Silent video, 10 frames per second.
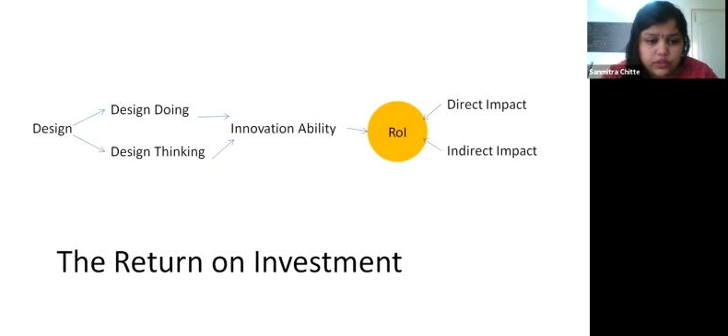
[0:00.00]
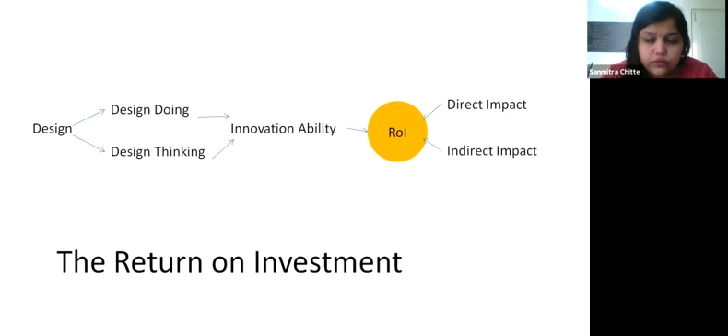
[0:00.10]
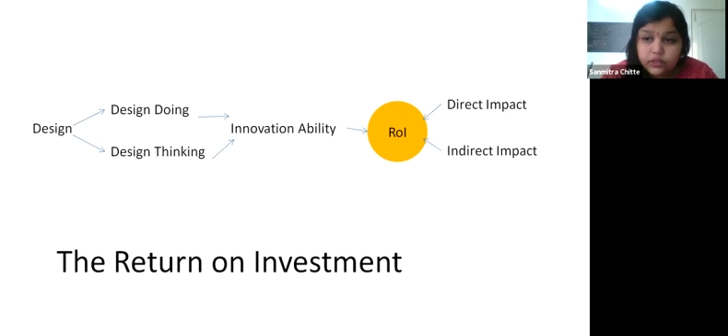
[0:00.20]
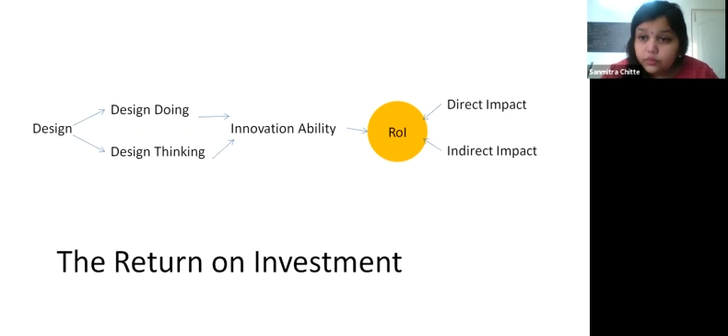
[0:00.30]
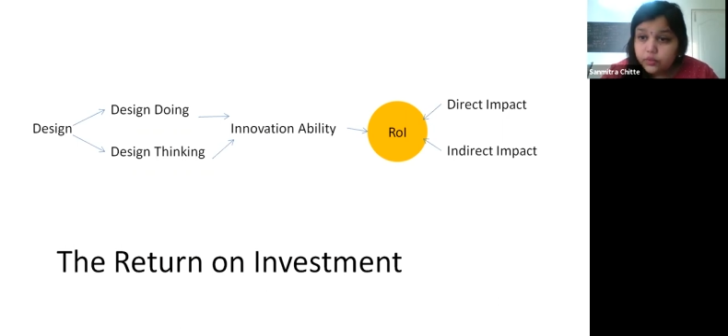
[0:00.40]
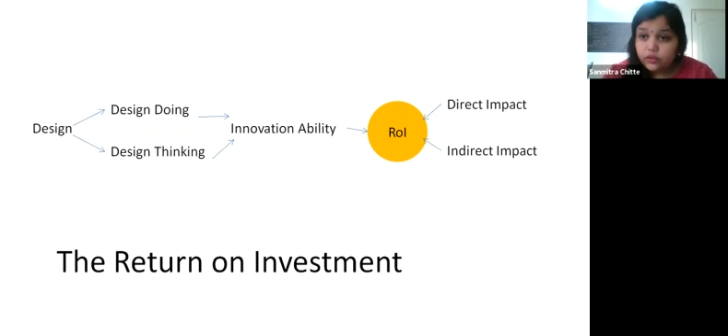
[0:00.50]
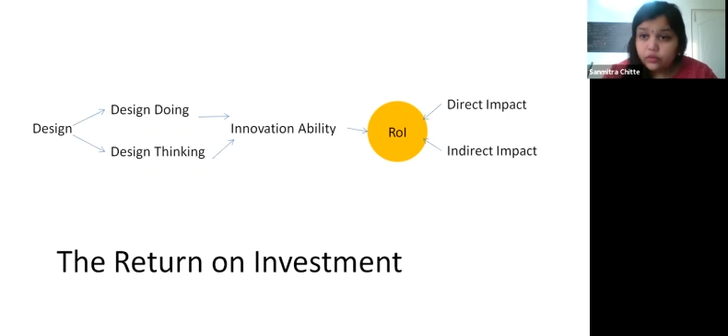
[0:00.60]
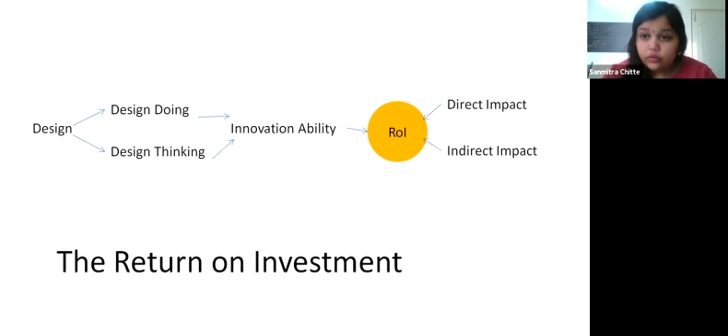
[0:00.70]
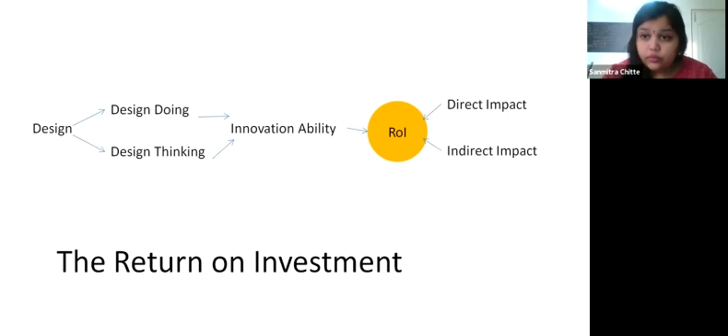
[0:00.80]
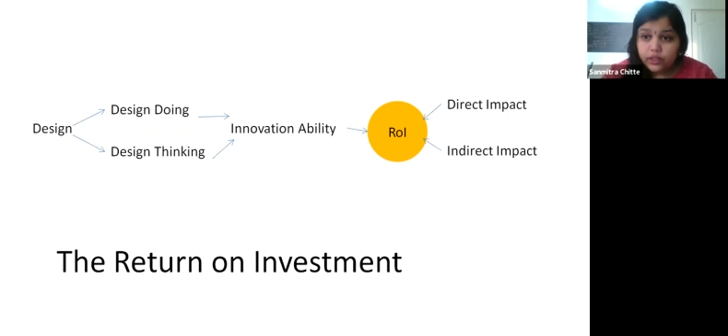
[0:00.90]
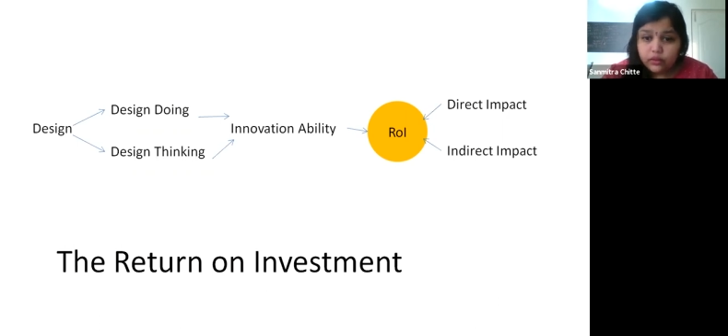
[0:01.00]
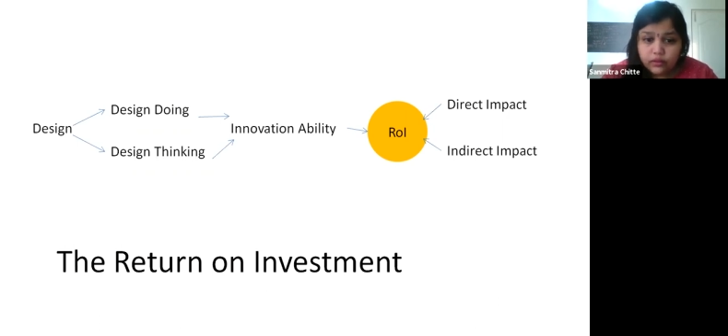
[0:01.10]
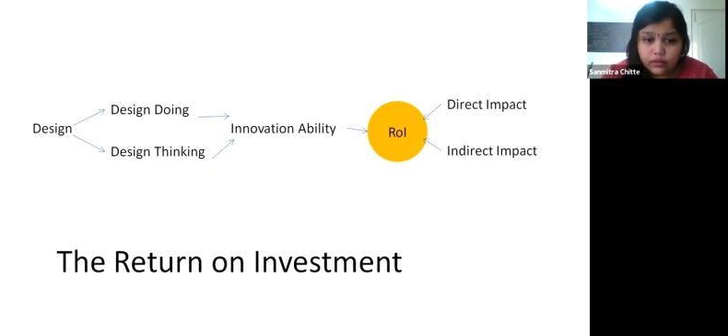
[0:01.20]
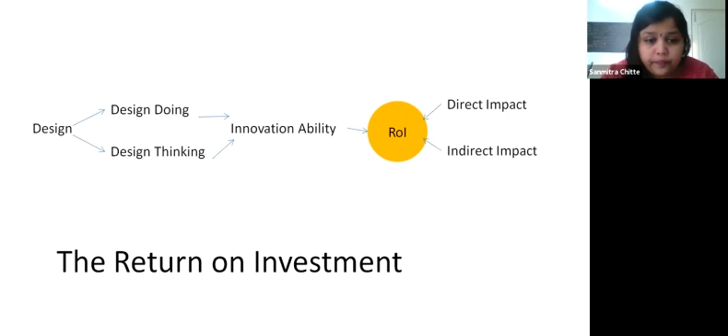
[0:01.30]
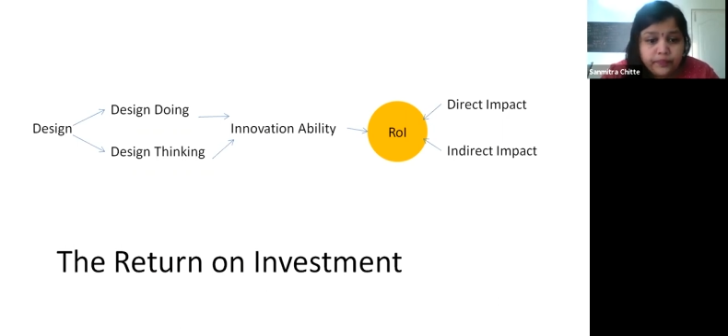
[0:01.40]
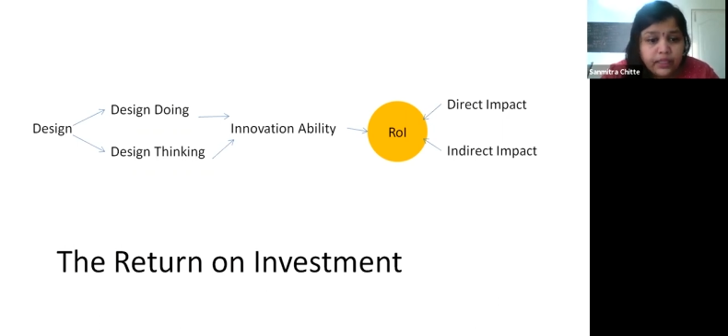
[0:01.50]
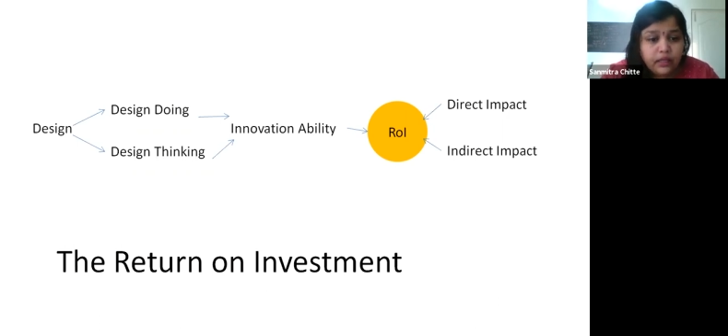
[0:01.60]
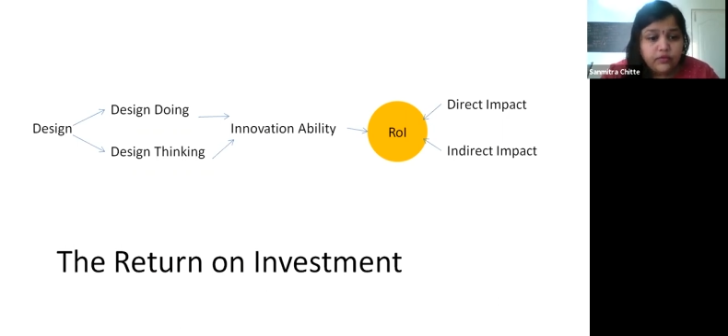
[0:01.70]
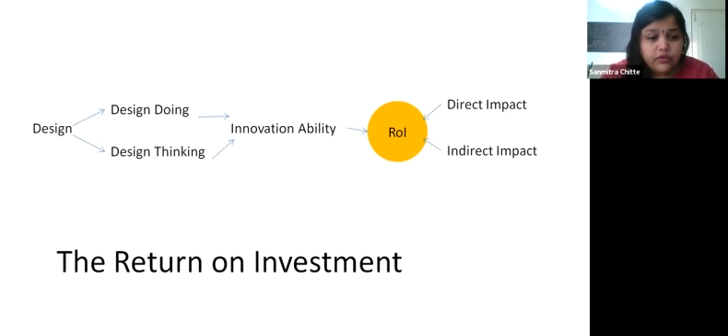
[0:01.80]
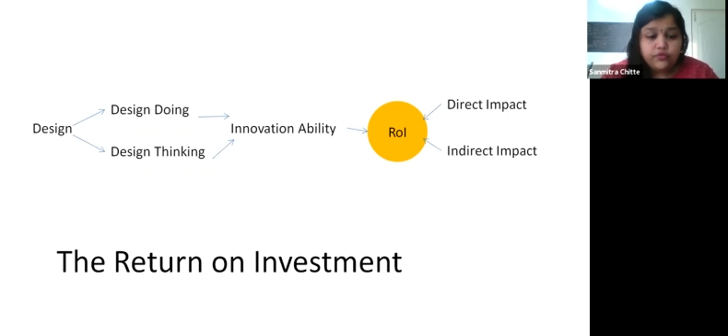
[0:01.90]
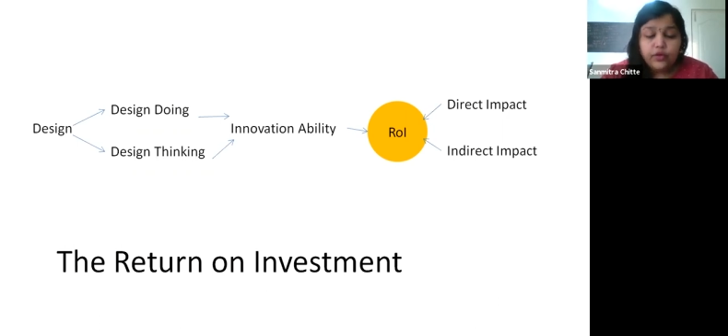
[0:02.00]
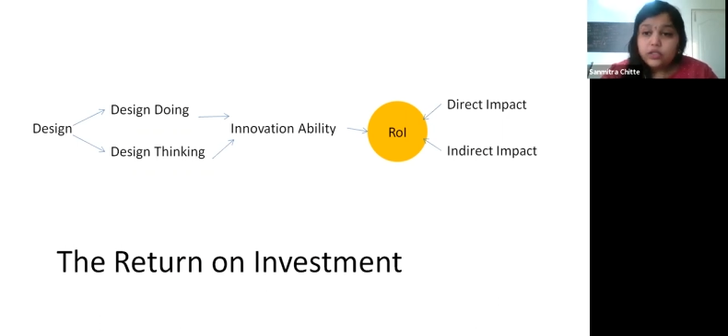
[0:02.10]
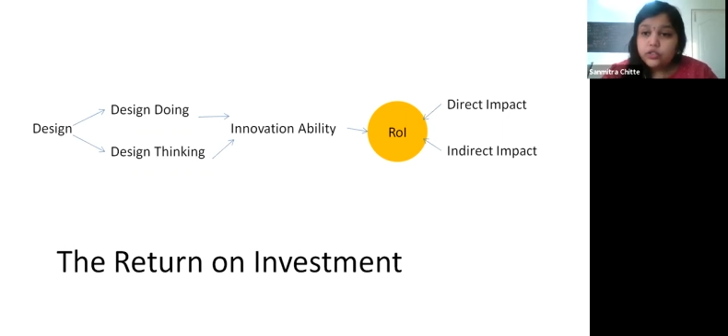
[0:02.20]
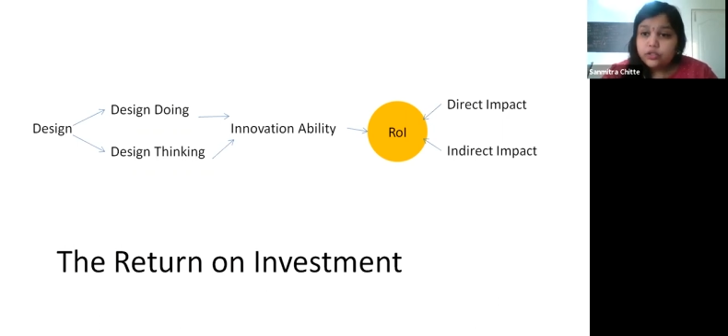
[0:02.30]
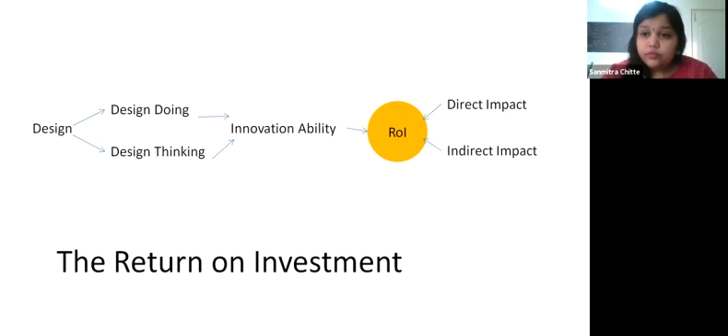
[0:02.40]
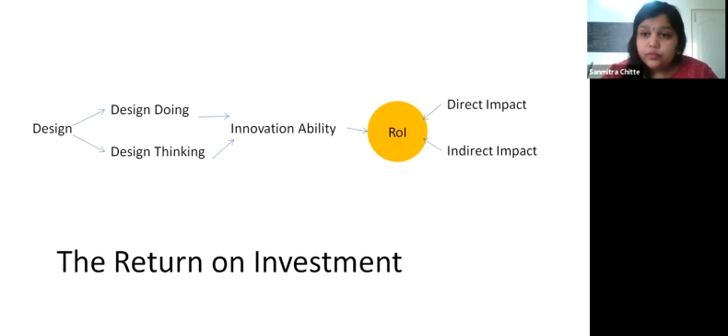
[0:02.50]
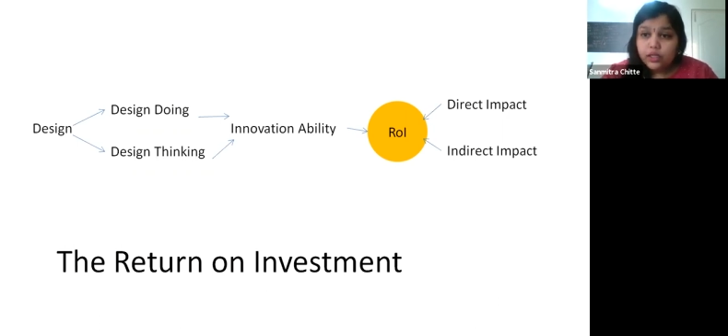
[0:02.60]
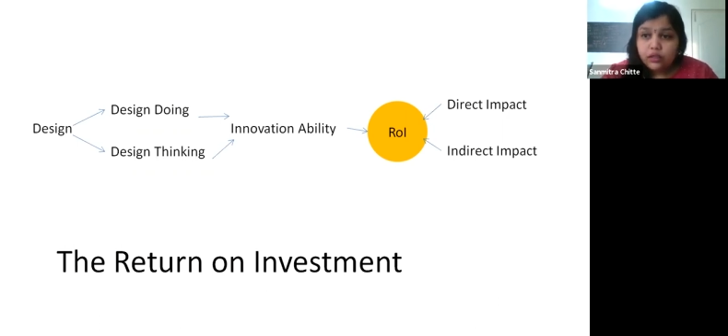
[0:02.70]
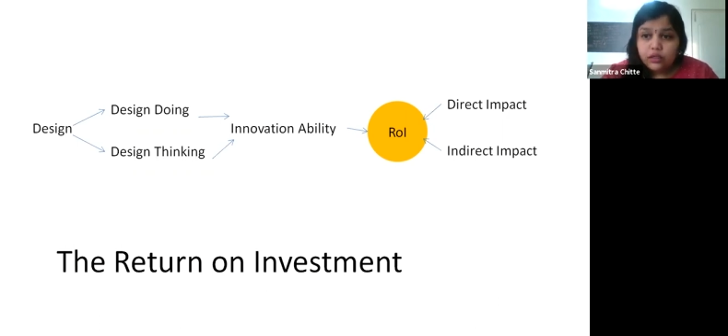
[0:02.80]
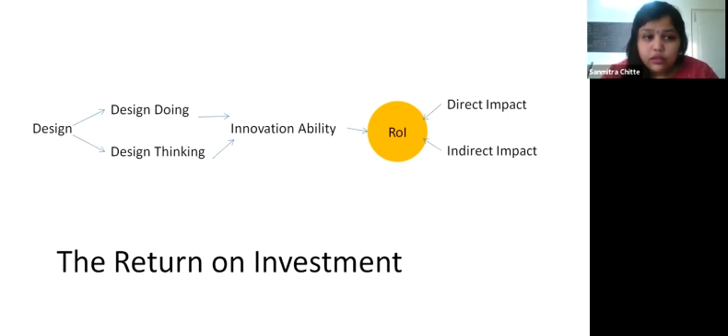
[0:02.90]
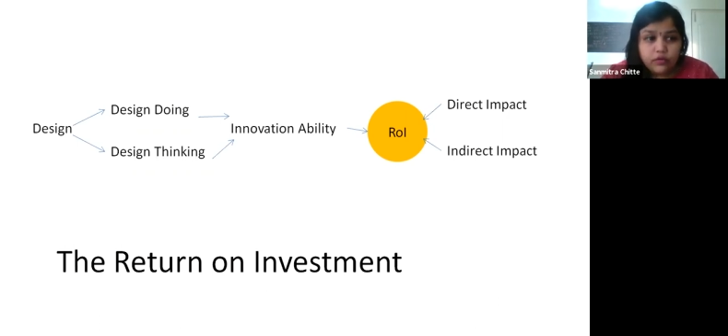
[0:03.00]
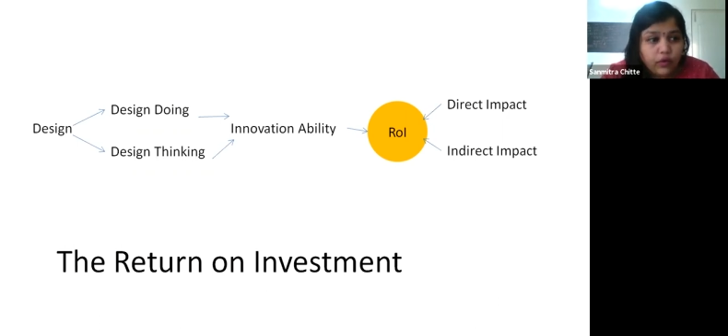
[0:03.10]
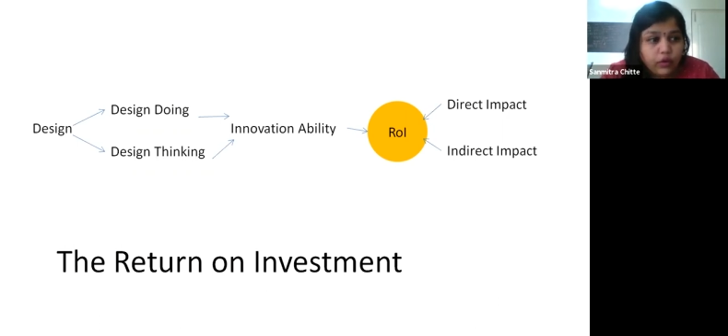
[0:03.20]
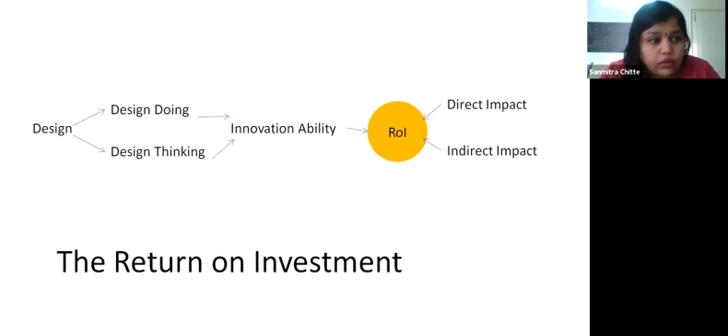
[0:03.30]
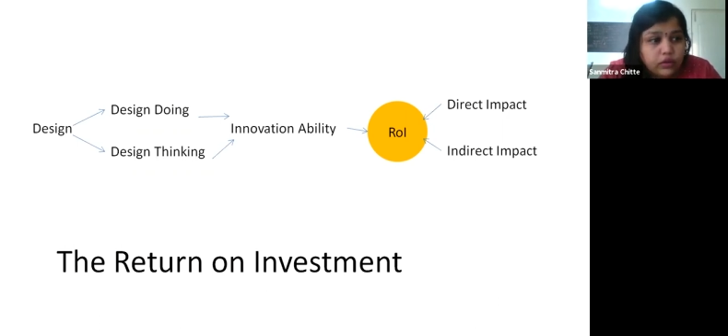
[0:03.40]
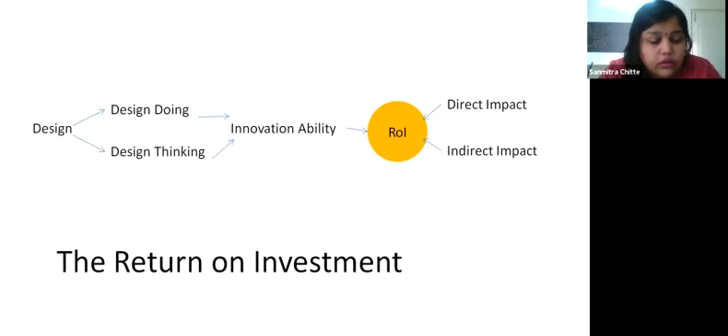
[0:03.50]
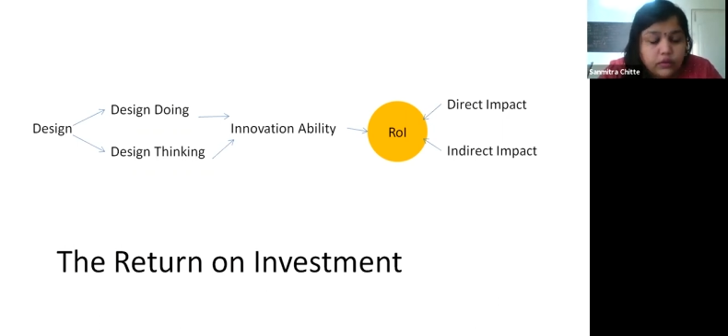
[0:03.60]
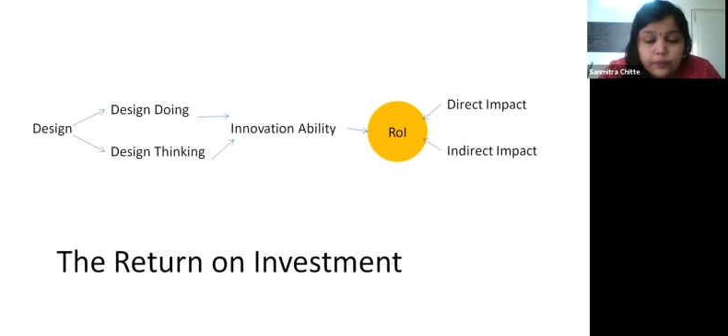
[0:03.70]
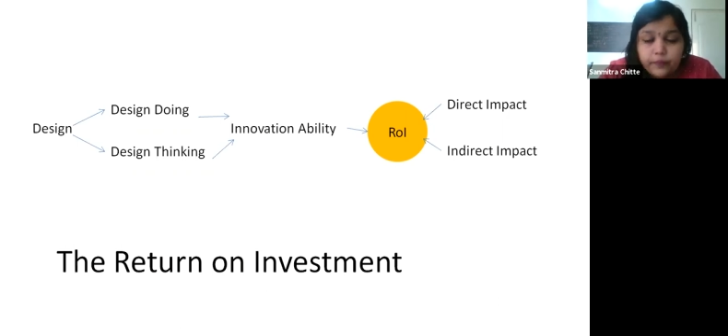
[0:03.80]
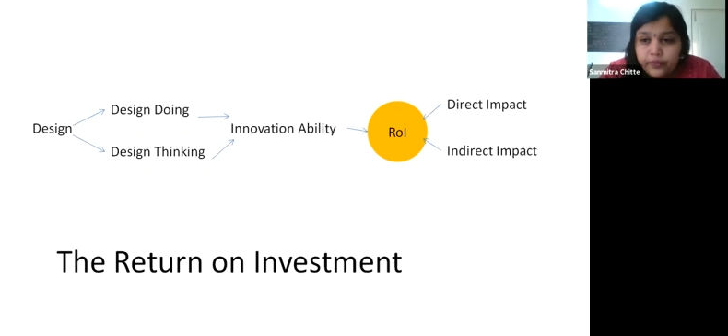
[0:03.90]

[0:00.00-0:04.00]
visibly looked better, which functioned better. It followed the